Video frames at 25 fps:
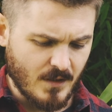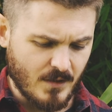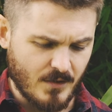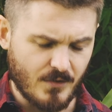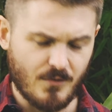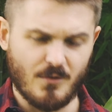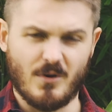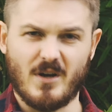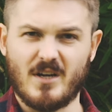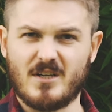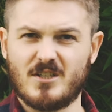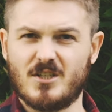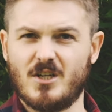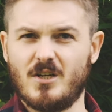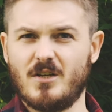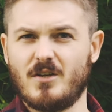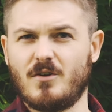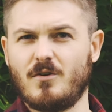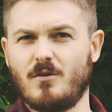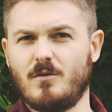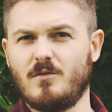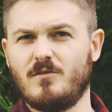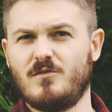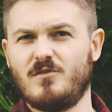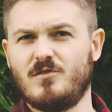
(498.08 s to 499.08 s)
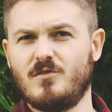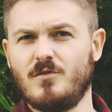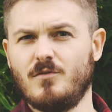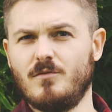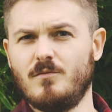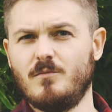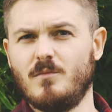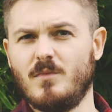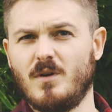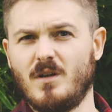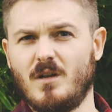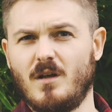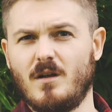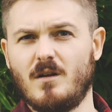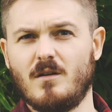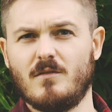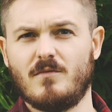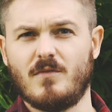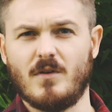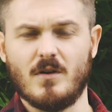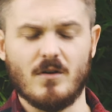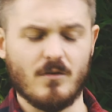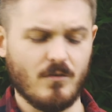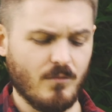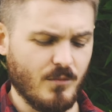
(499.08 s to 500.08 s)
you actually consume a lot of
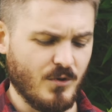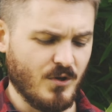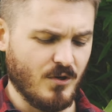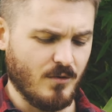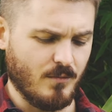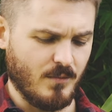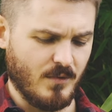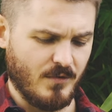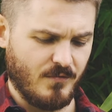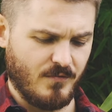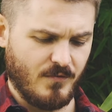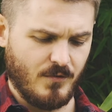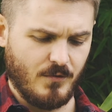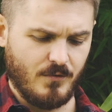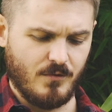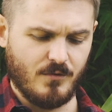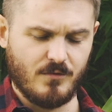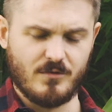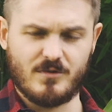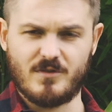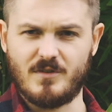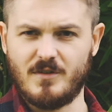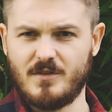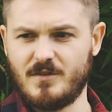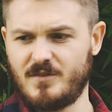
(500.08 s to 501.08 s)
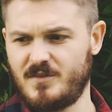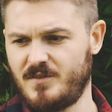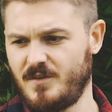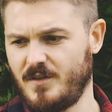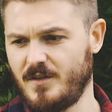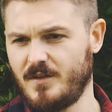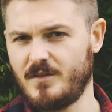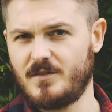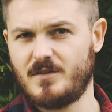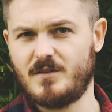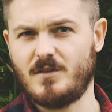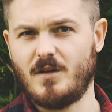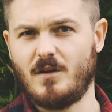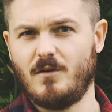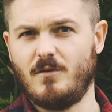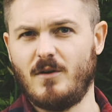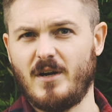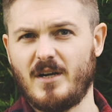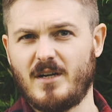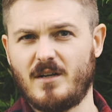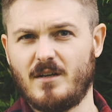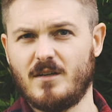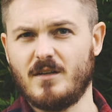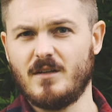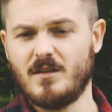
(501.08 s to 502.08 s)
aluminum if you use these things
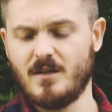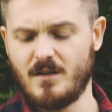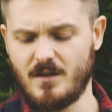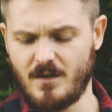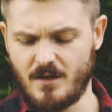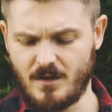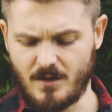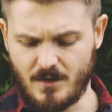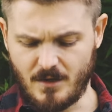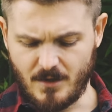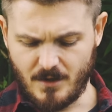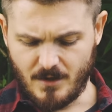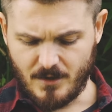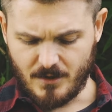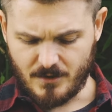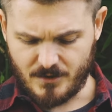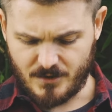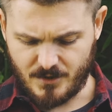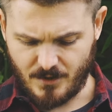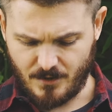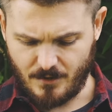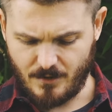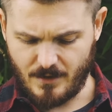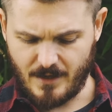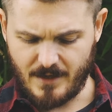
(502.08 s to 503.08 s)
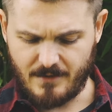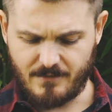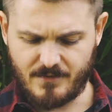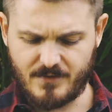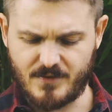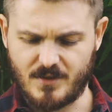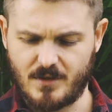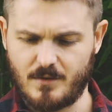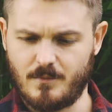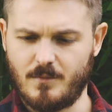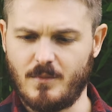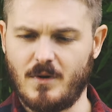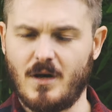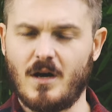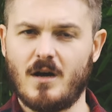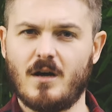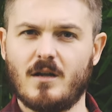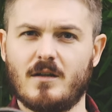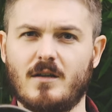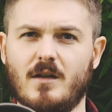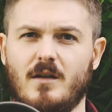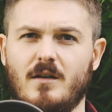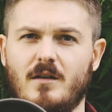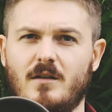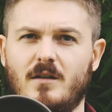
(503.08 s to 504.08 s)
directly. So have some
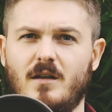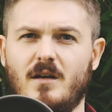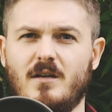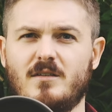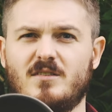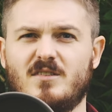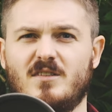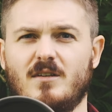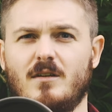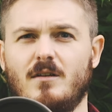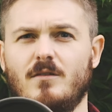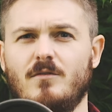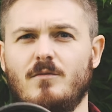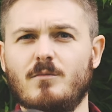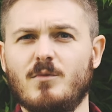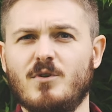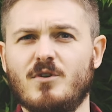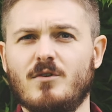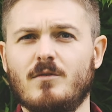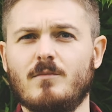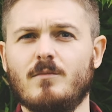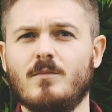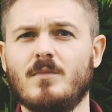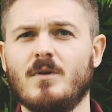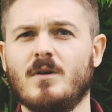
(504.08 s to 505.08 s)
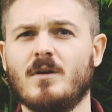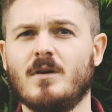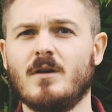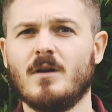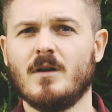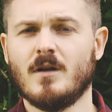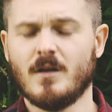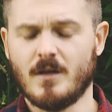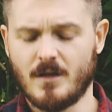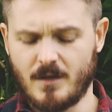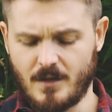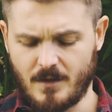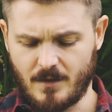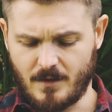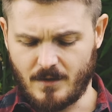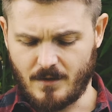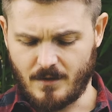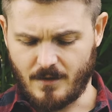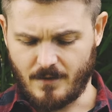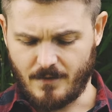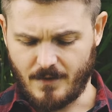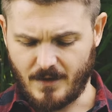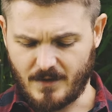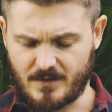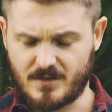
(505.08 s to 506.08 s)
hard anodized aluminum.
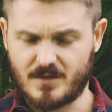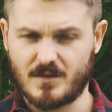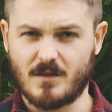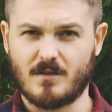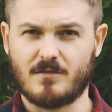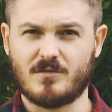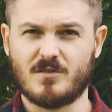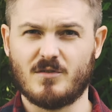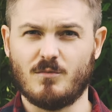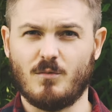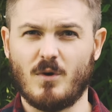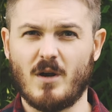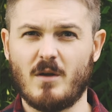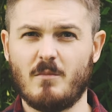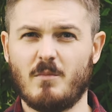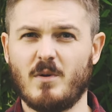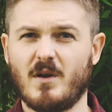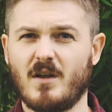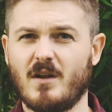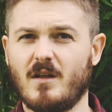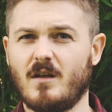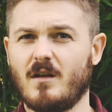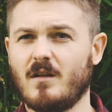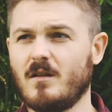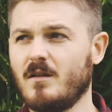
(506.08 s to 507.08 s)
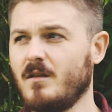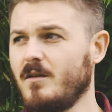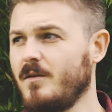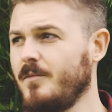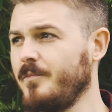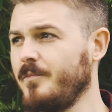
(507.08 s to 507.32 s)
That stuff's way better.